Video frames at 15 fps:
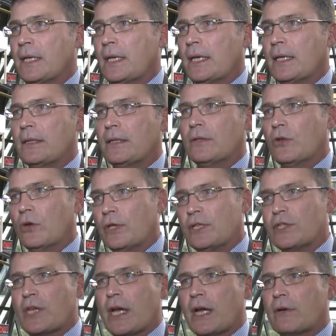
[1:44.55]
In the
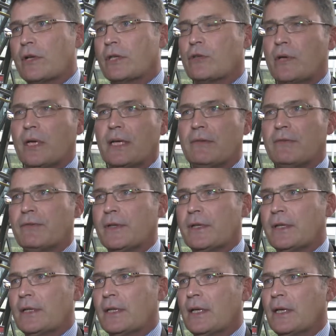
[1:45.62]
knowledge era, you have
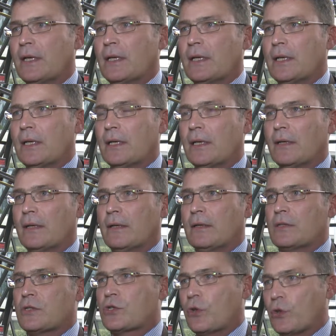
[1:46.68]

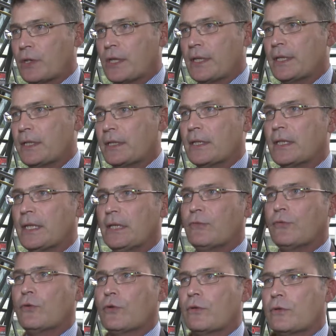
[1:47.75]
certainly the need
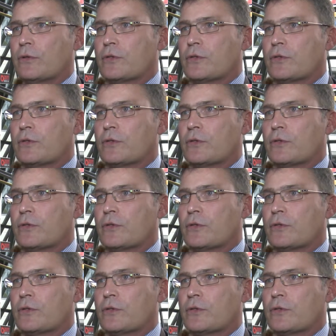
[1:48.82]
for